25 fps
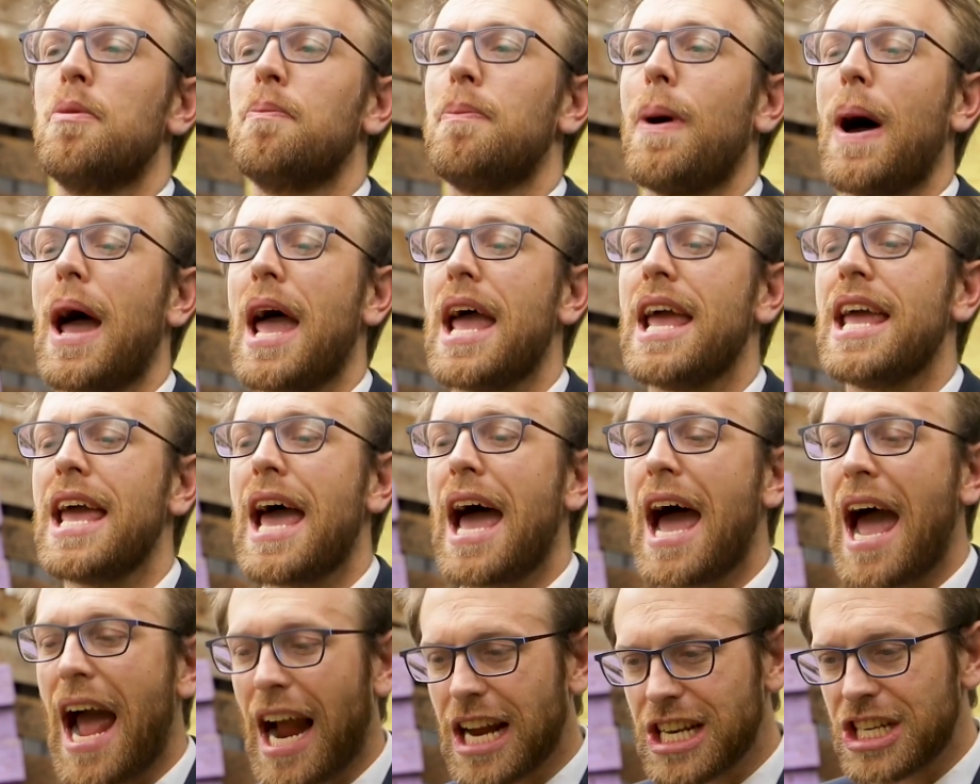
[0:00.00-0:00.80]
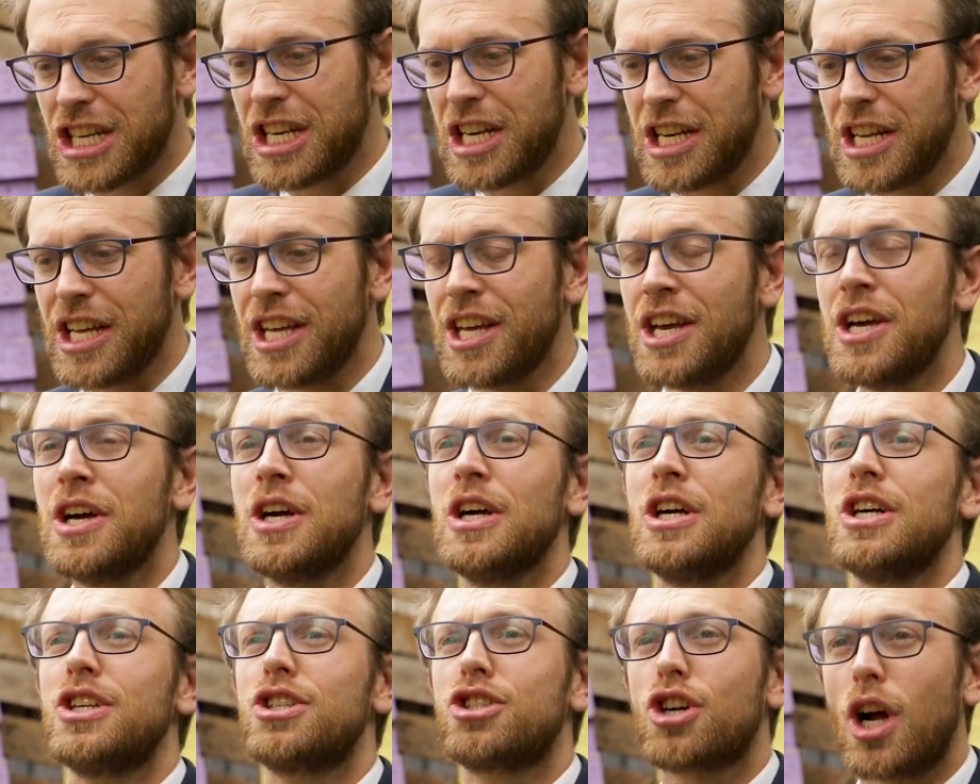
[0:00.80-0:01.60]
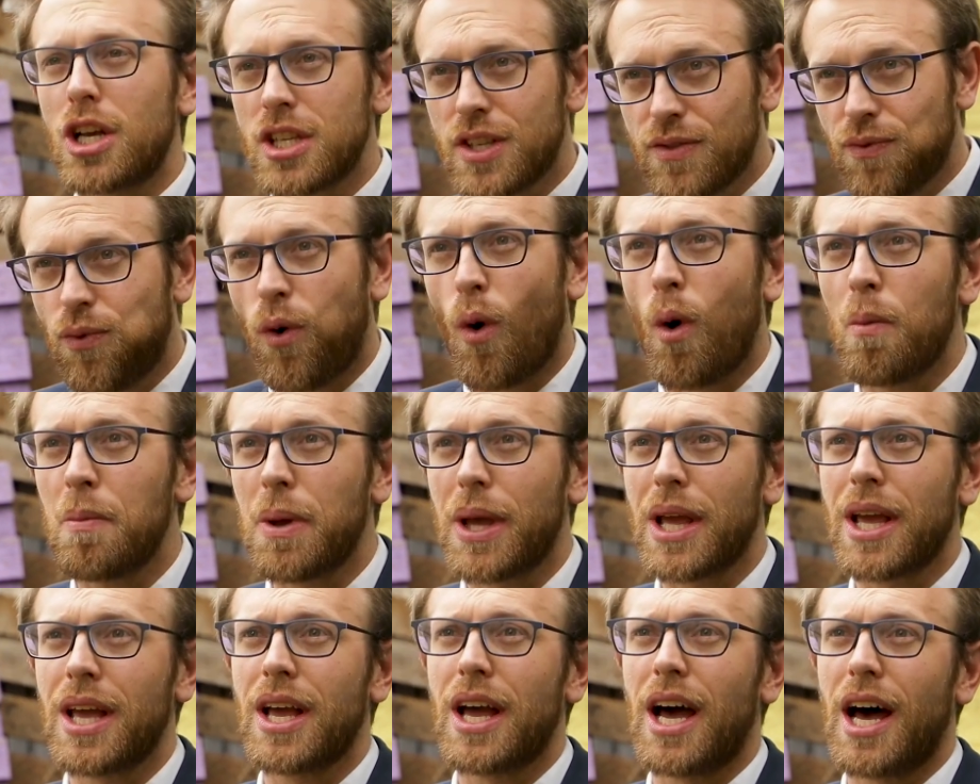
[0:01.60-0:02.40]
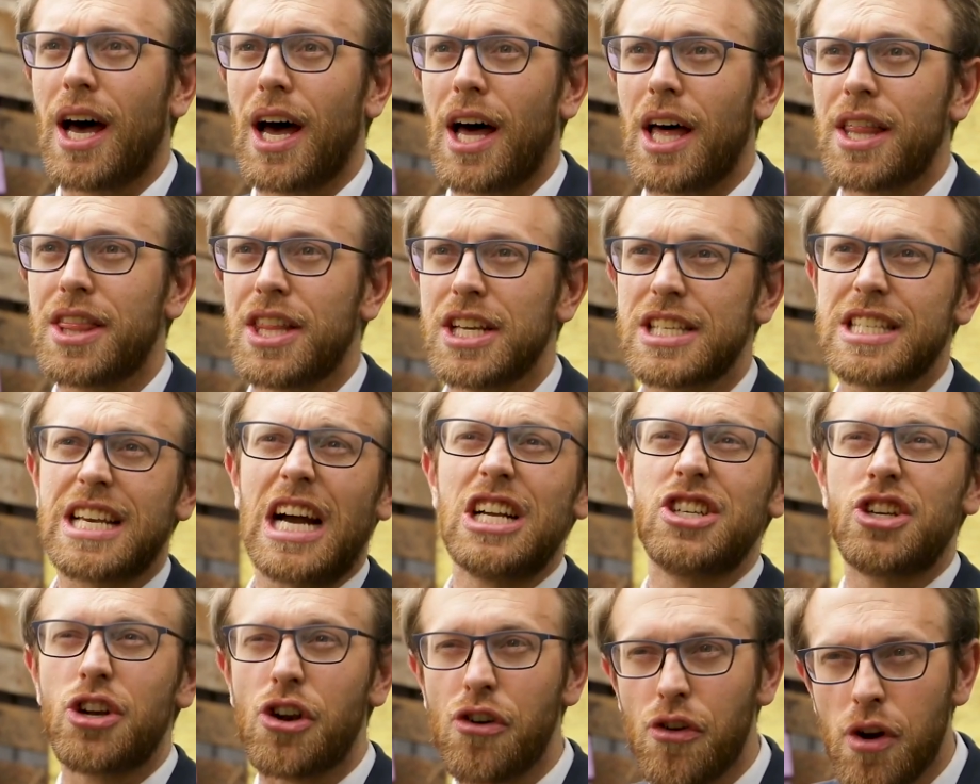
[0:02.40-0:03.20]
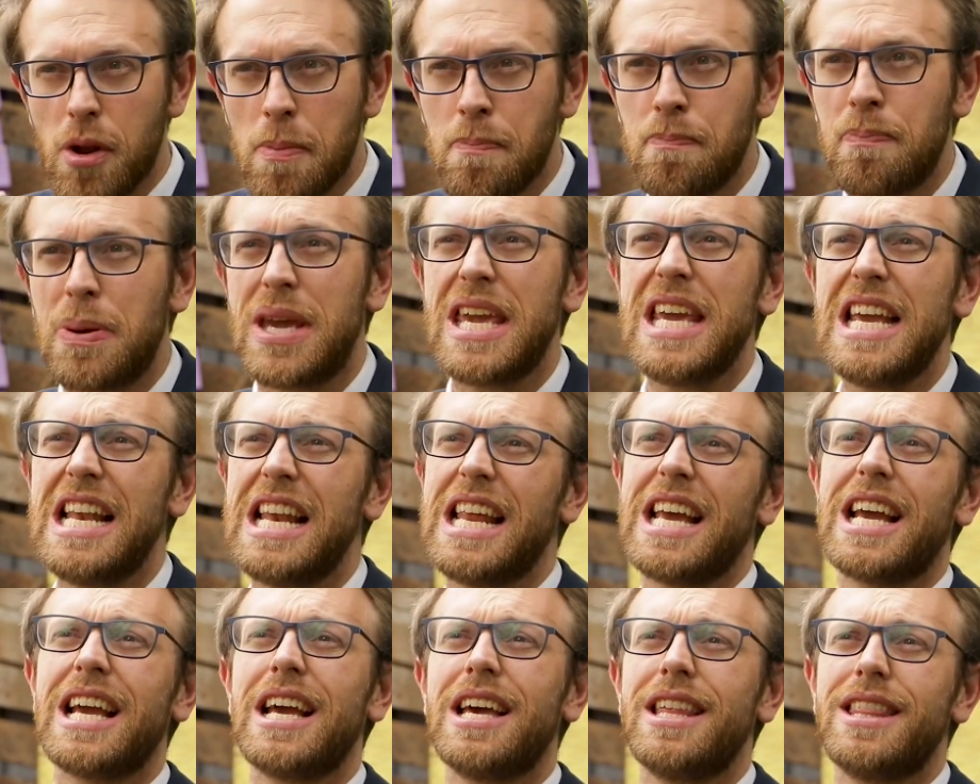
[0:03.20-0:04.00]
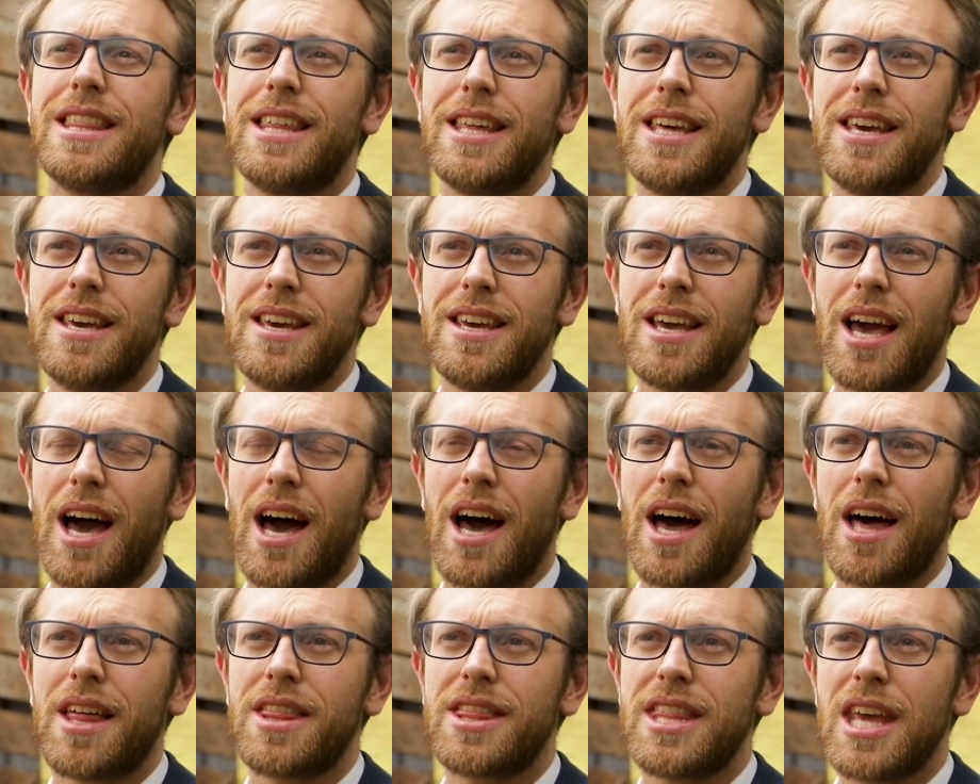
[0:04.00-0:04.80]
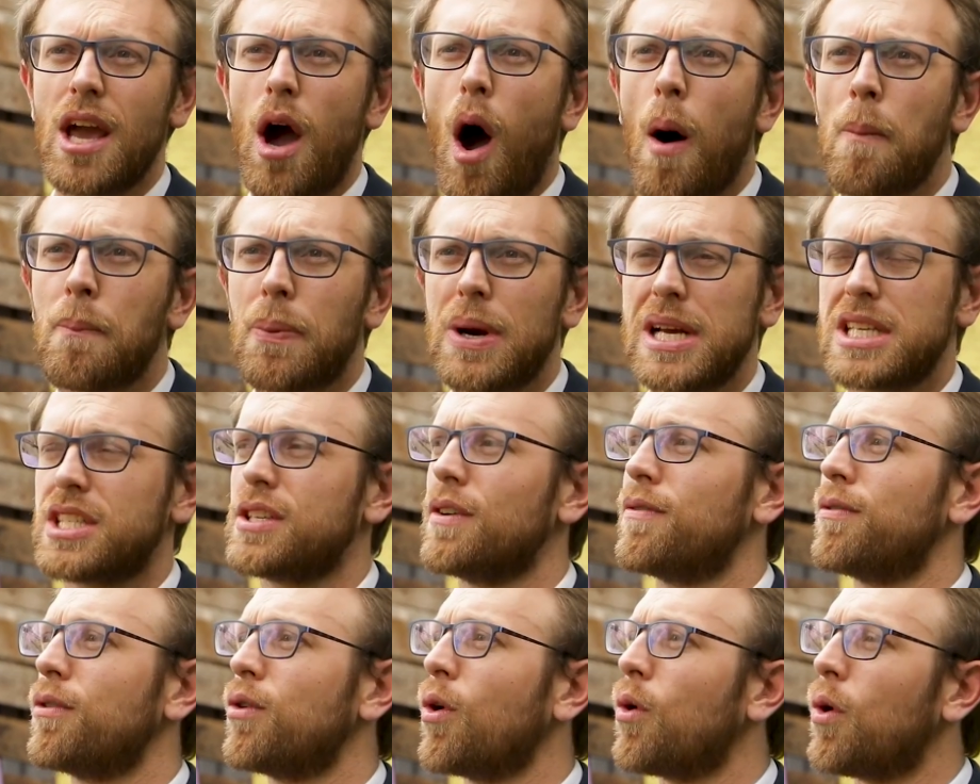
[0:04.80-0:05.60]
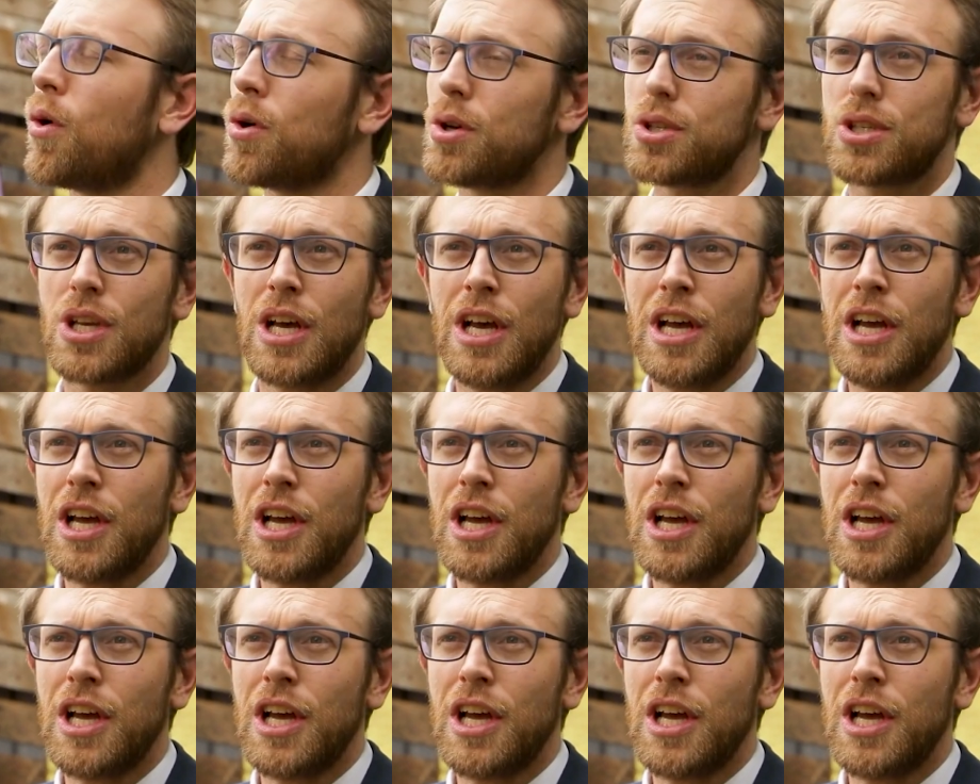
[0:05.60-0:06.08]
by actually transforming this country, repealing the oppressive laws,